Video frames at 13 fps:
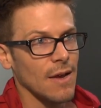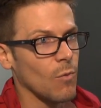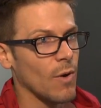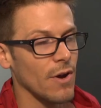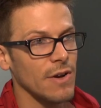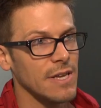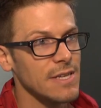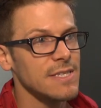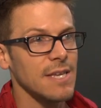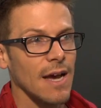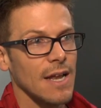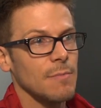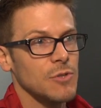where he's
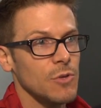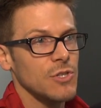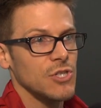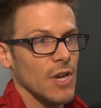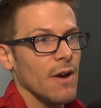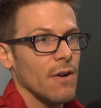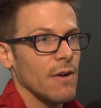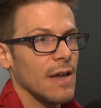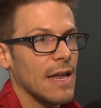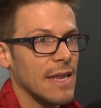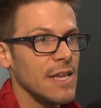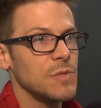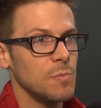tied up to a chair
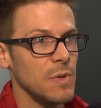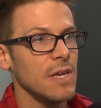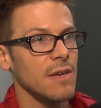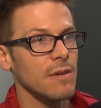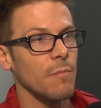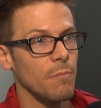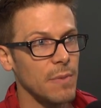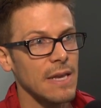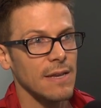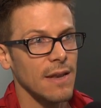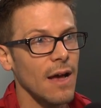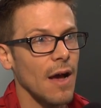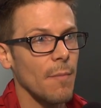and he's being
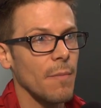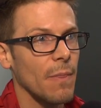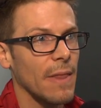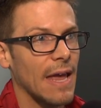beaten up.